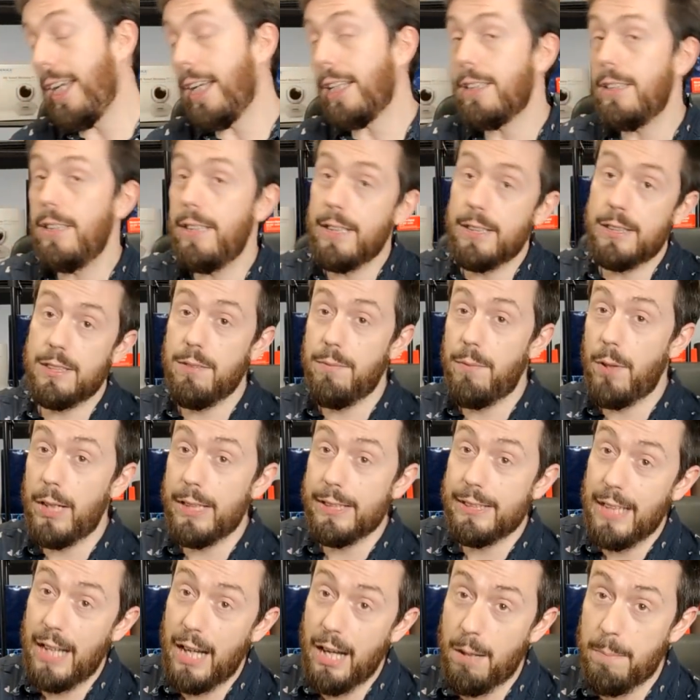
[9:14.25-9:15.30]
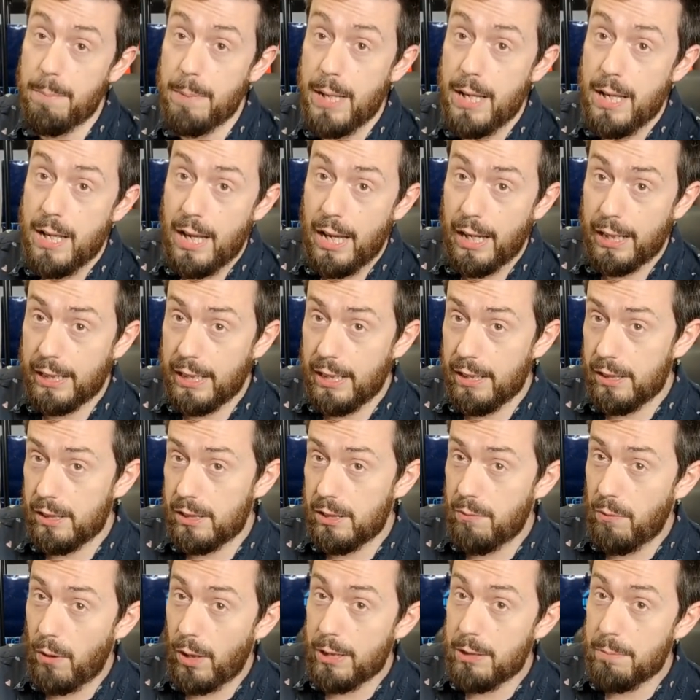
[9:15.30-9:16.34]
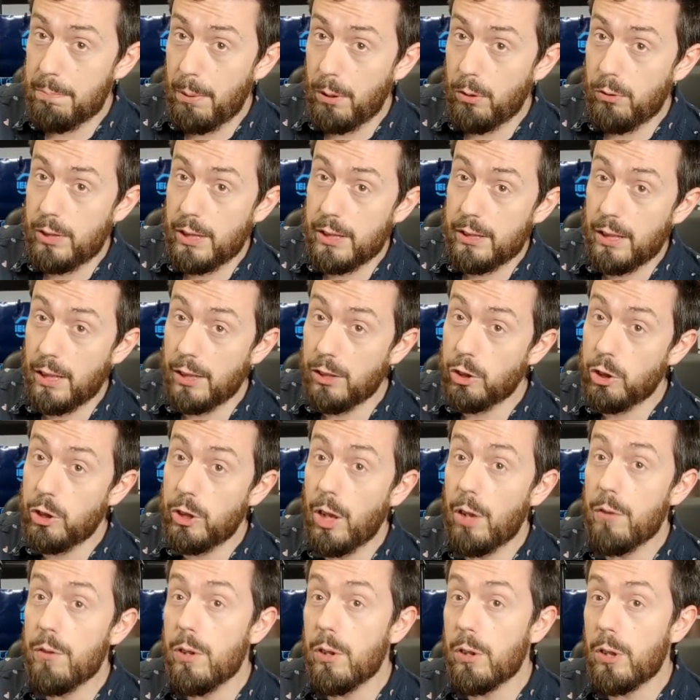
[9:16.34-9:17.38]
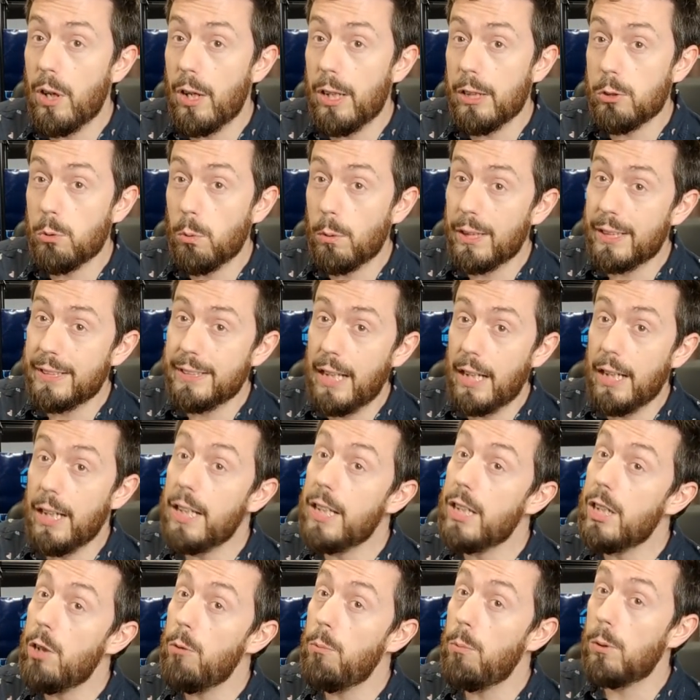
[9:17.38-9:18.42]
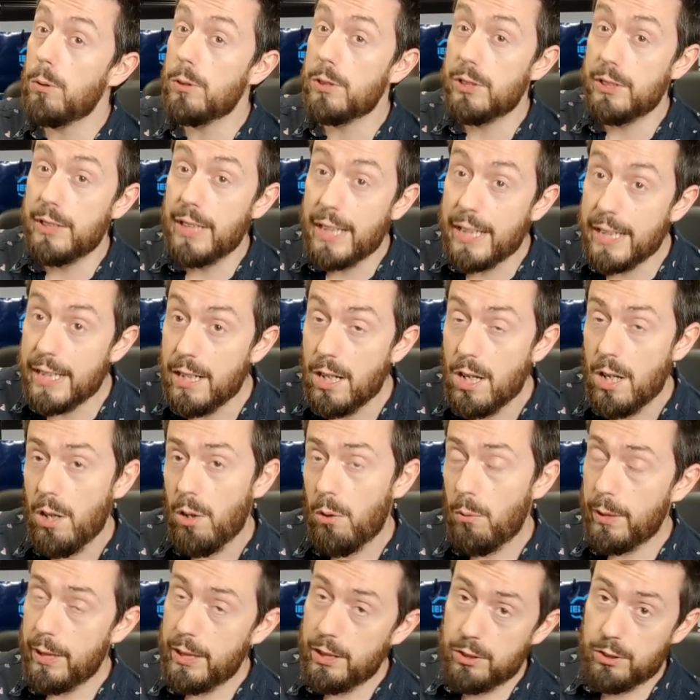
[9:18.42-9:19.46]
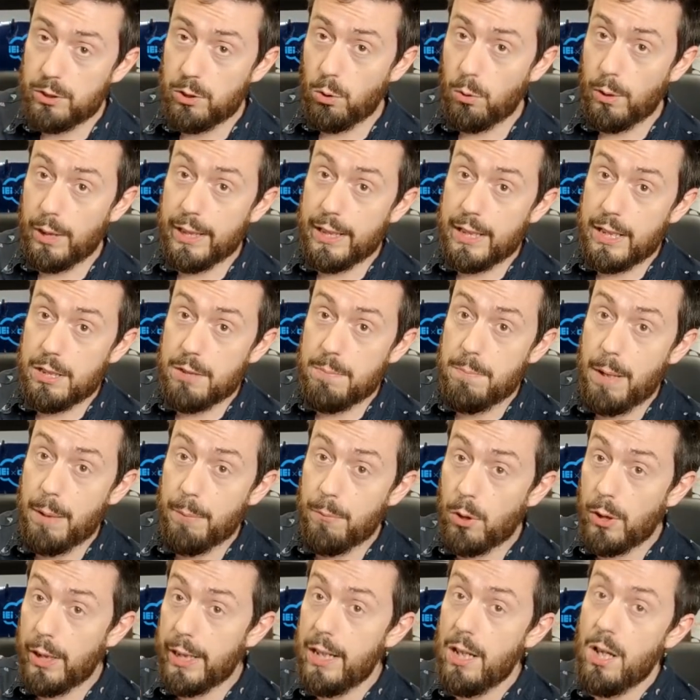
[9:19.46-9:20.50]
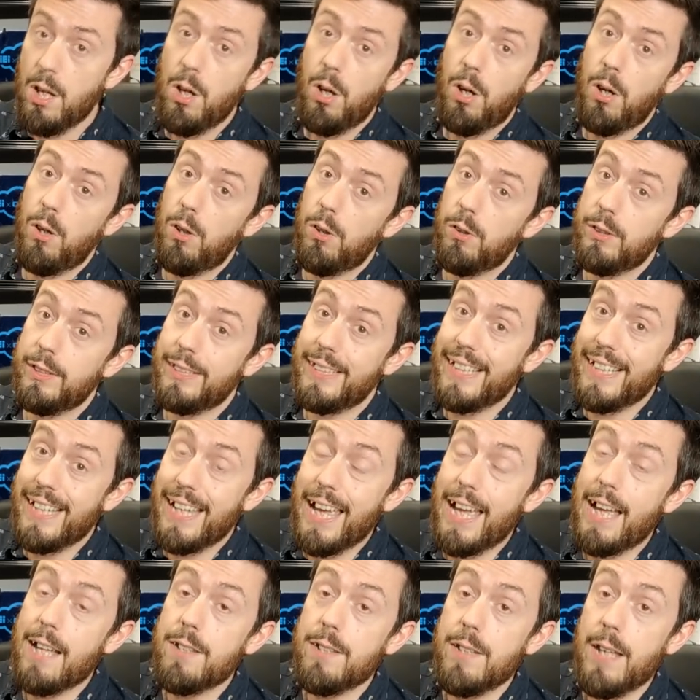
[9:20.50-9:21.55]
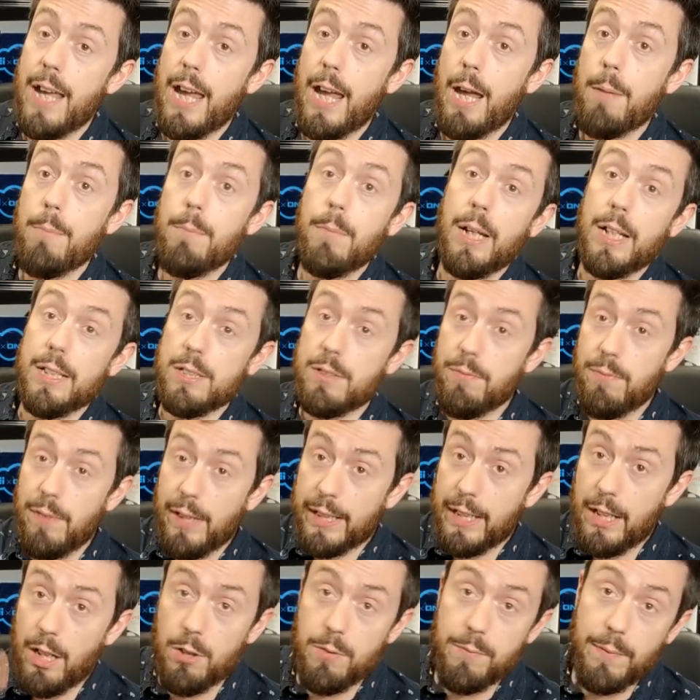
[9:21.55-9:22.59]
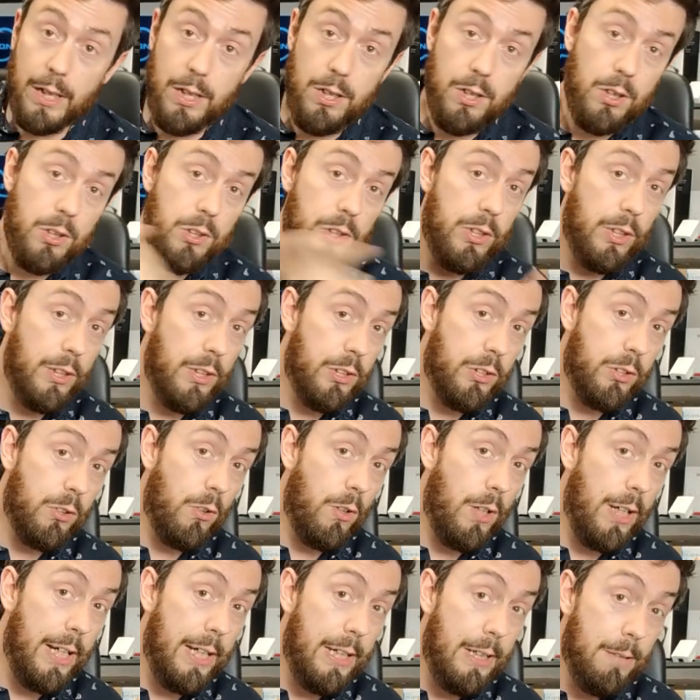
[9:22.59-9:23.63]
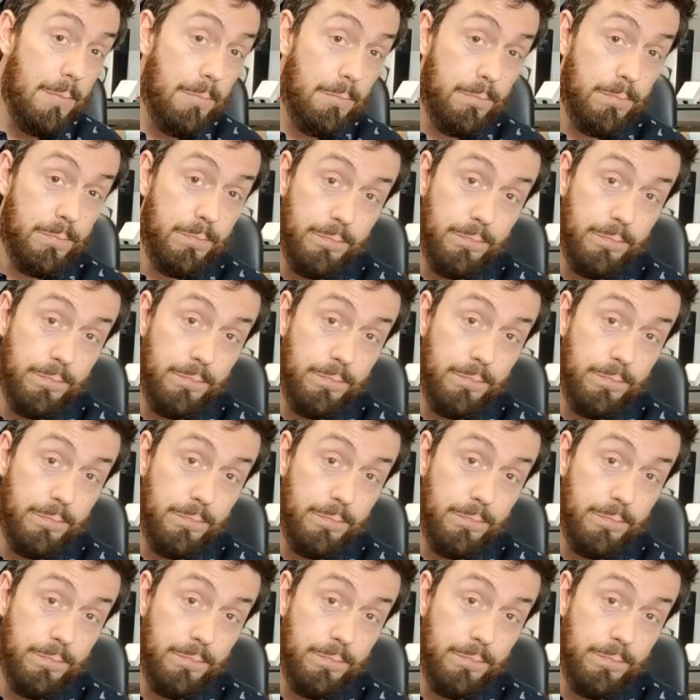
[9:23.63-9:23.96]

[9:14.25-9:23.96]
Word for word: connecting this device up and get this device booted and show you guys what exactly you will see when installing this memory on DSM. Let's flick over to the screen.